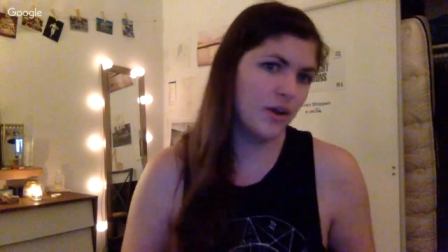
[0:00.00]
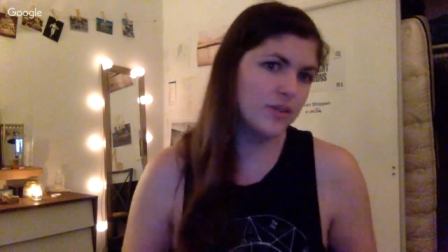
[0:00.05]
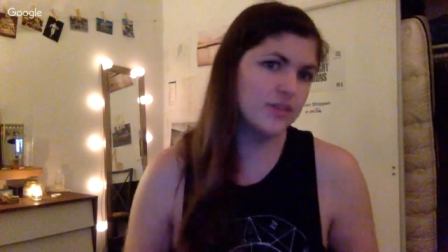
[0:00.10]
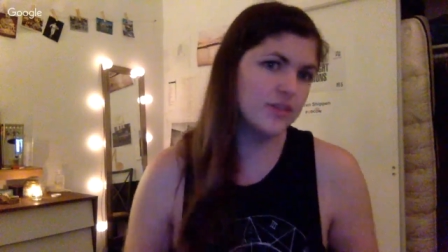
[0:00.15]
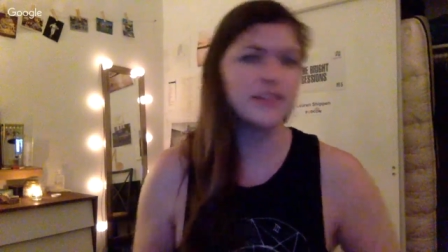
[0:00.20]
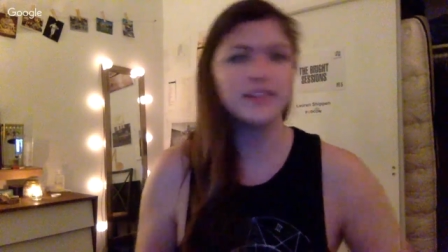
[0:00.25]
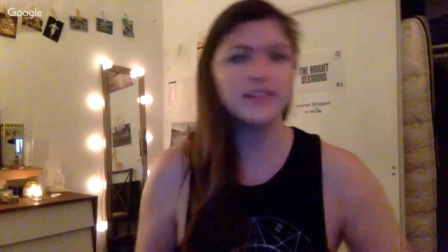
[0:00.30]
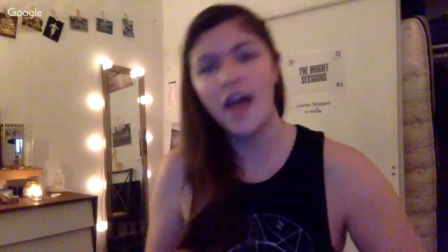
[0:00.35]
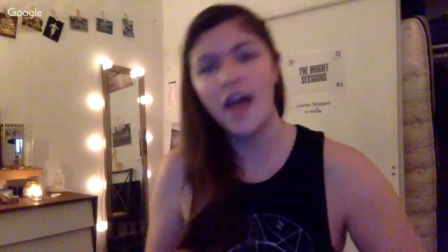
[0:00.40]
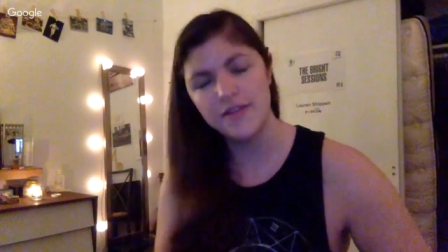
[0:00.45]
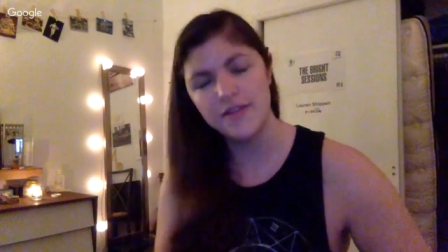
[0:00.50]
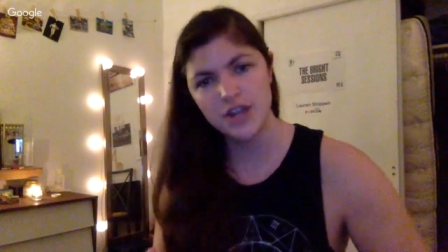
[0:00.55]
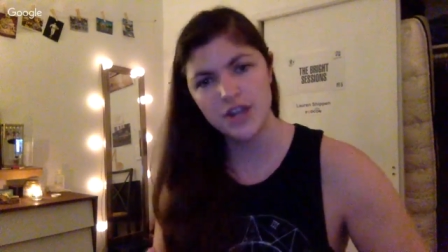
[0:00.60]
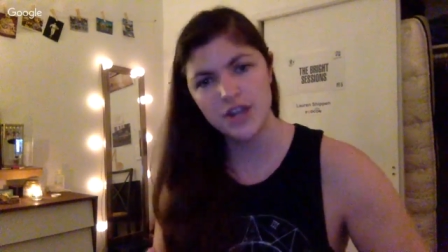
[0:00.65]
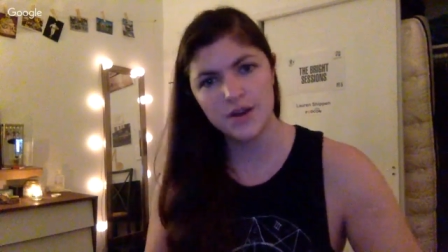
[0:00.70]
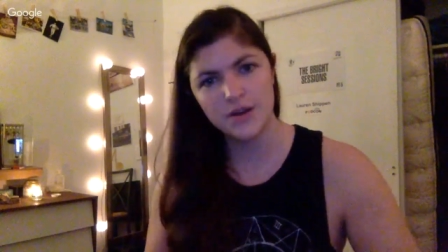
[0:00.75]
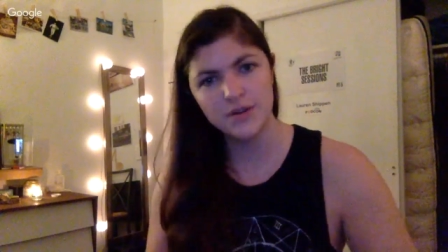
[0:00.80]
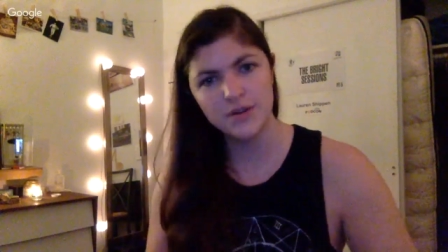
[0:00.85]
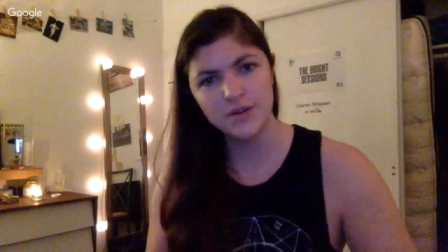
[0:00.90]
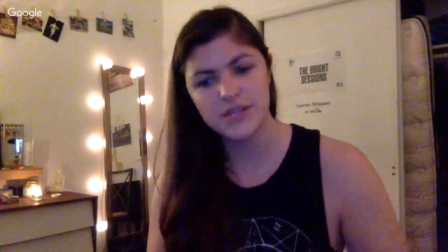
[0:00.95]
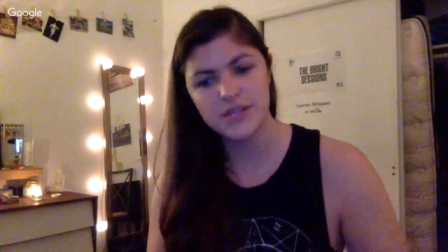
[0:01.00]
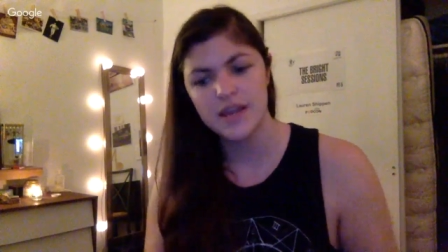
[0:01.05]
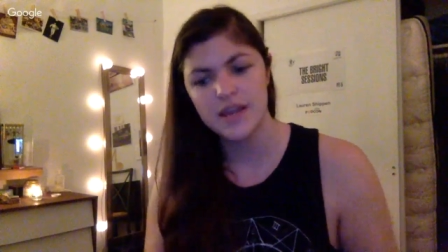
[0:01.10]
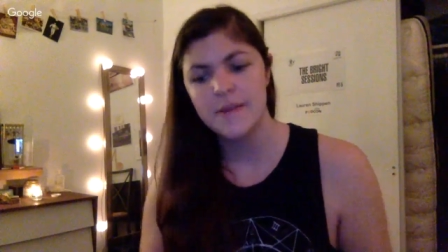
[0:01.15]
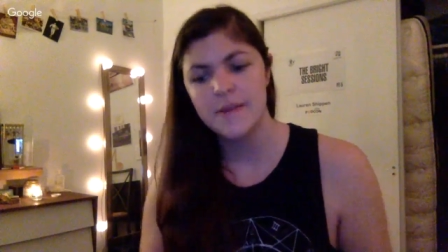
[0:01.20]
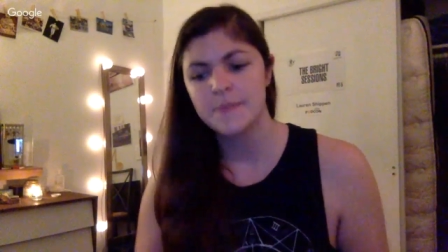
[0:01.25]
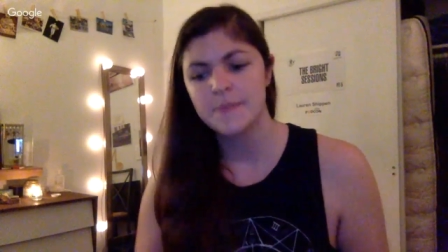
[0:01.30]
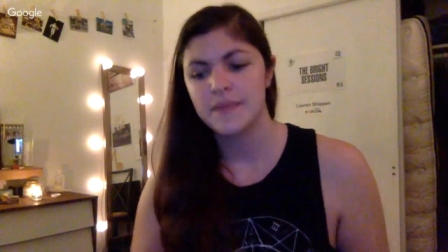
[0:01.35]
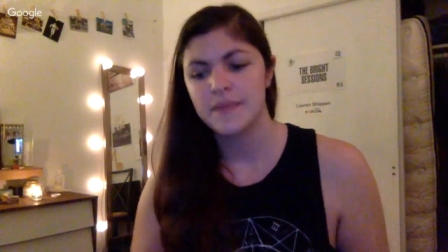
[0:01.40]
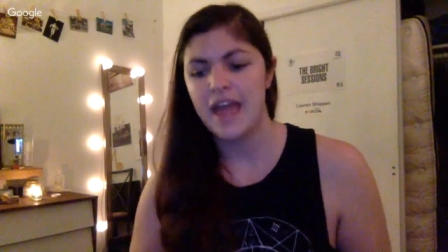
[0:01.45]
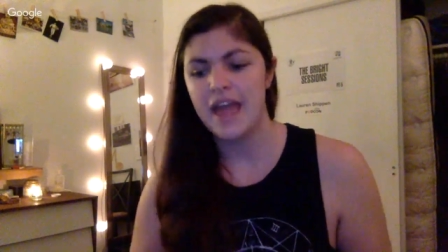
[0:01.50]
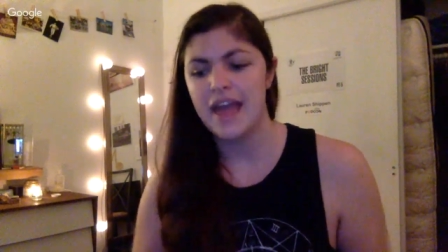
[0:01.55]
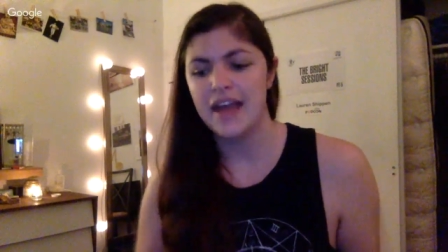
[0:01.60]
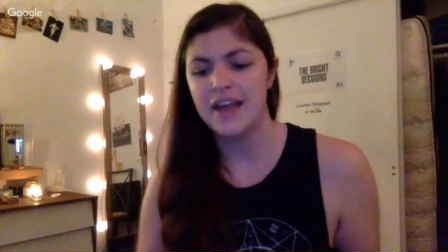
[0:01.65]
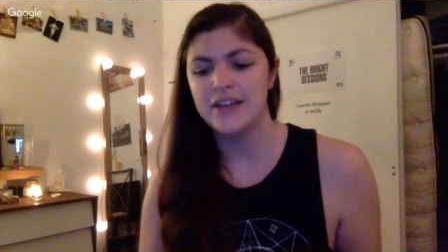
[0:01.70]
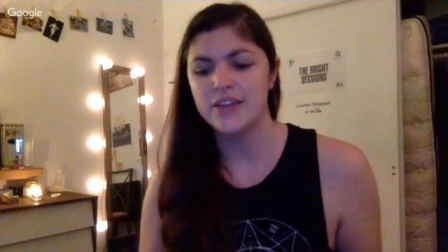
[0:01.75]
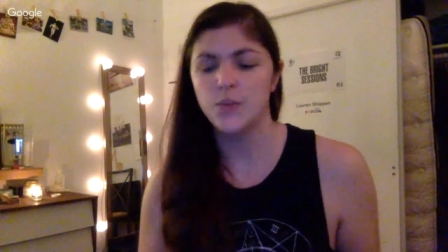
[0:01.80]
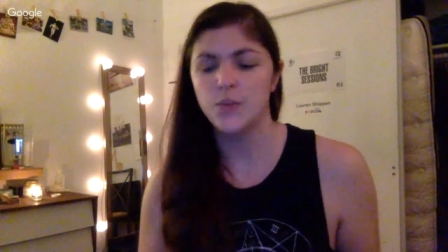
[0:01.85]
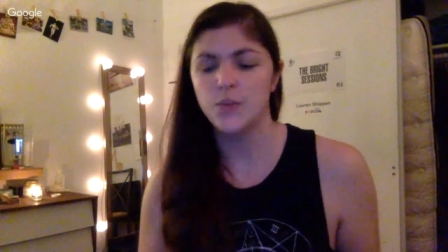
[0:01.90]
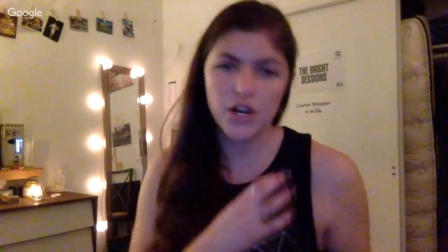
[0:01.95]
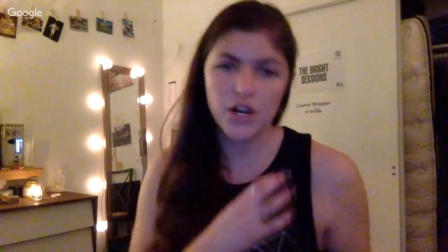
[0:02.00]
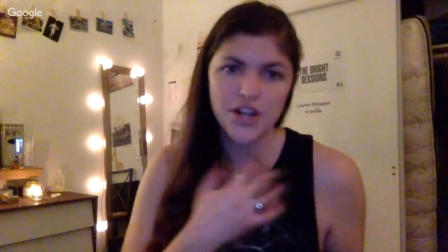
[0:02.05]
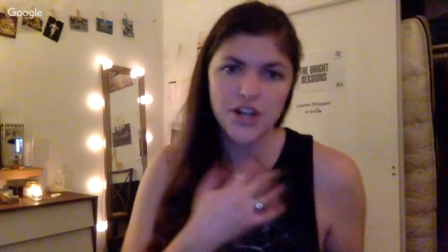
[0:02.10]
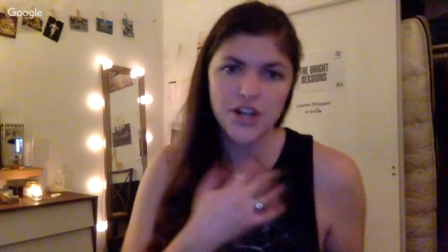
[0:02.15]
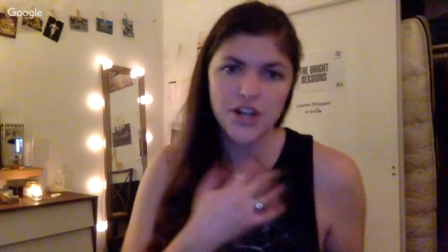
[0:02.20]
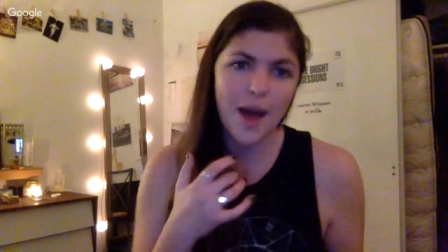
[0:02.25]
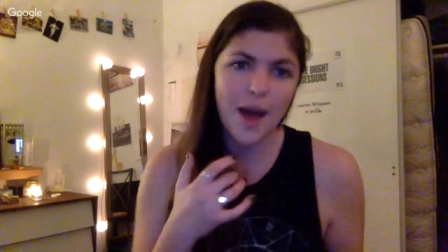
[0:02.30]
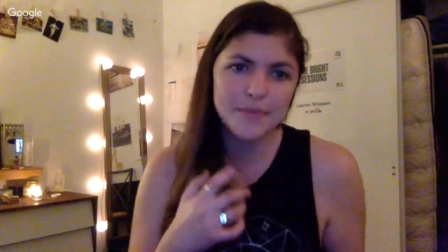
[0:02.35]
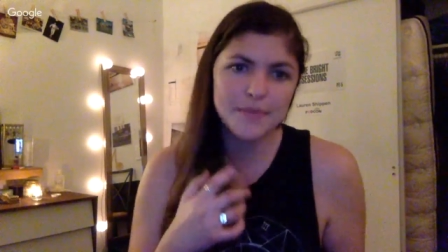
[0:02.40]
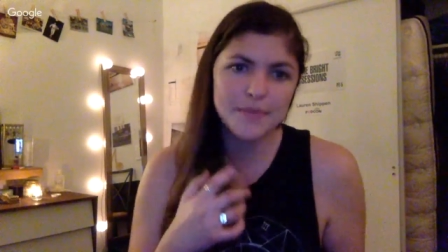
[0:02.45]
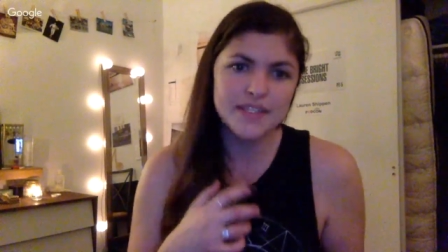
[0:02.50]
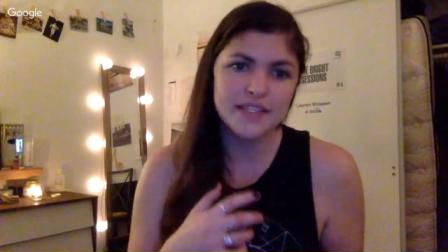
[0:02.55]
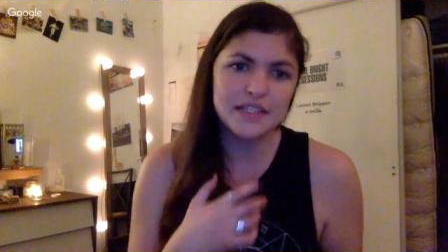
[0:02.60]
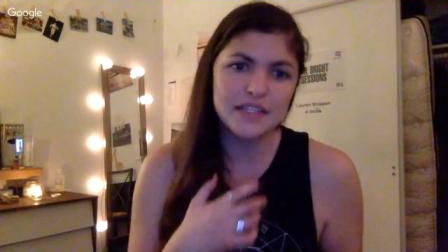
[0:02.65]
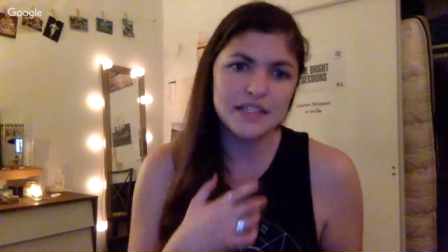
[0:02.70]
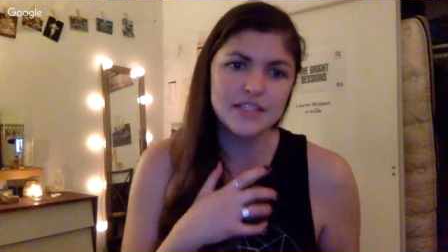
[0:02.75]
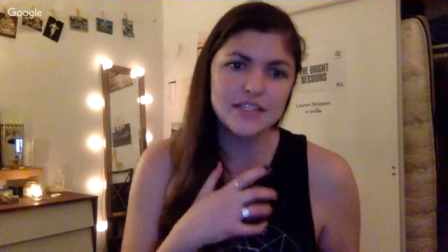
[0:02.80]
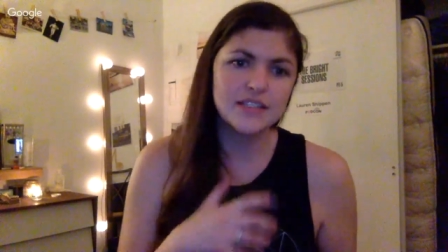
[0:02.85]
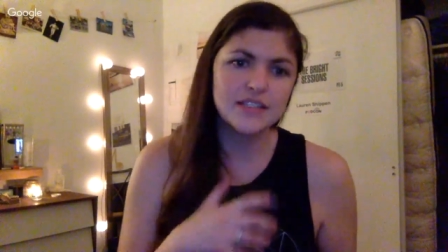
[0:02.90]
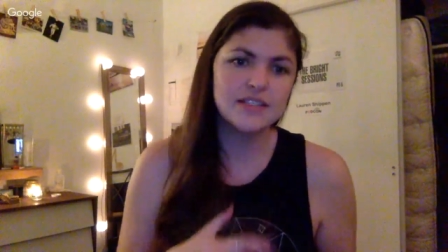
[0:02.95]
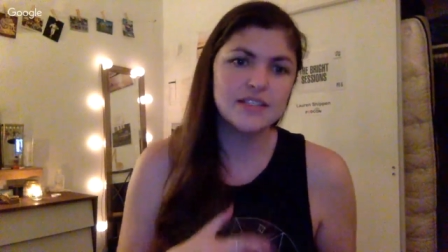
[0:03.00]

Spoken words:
and live shows and workshops and